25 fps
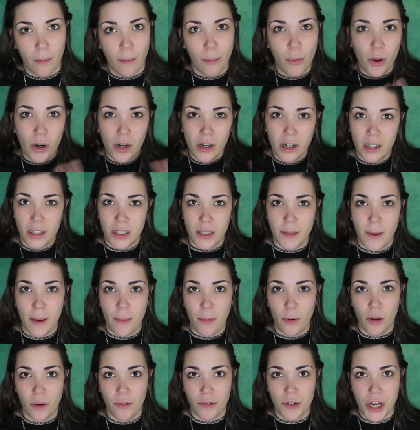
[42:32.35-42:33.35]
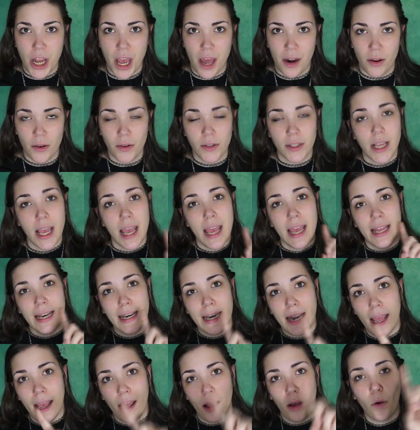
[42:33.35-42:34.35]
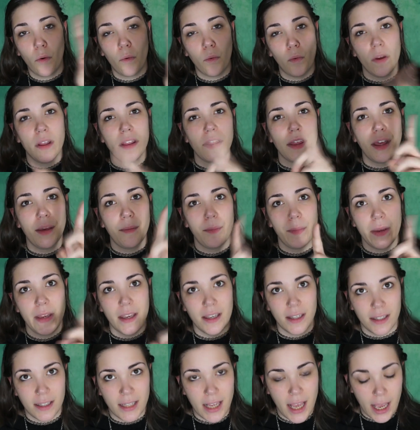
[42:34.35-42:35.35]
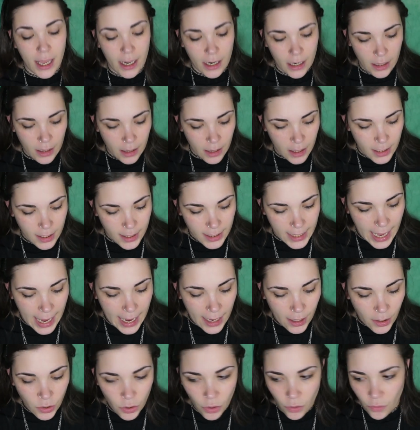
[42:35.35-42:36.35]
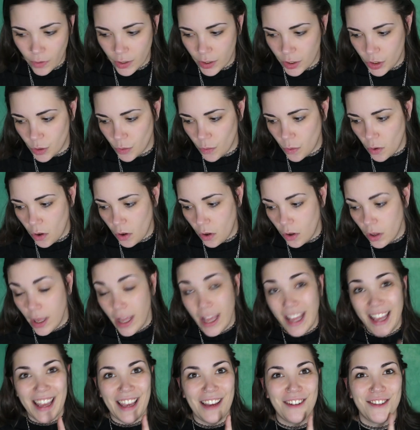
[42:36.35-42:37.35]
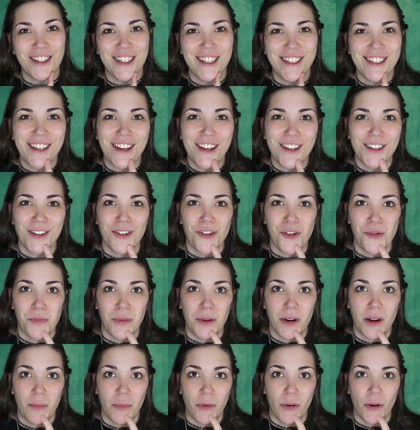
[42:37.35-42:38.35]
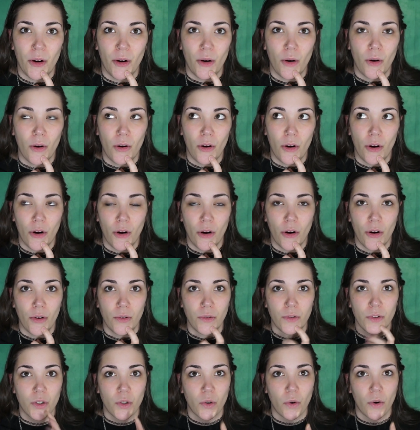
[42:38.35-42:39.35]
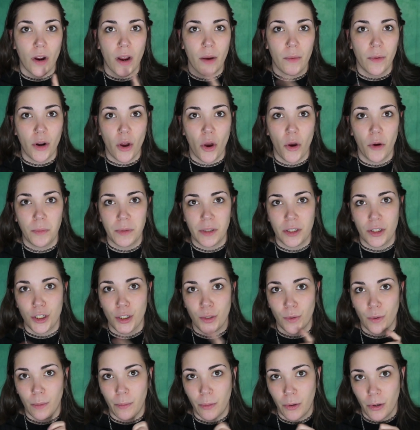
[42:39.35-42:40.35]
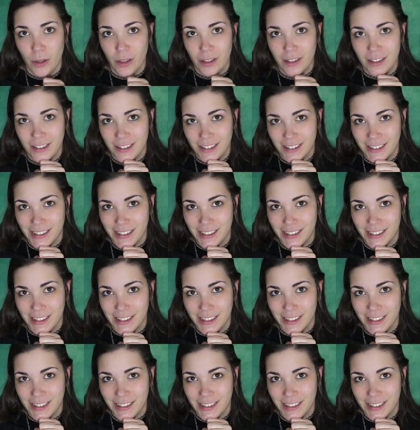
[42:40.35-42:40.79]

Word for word: put it into my Book of Shadows. Now, with that being said, this candle ritual, if she does open up her, her own store, I would hope that she would put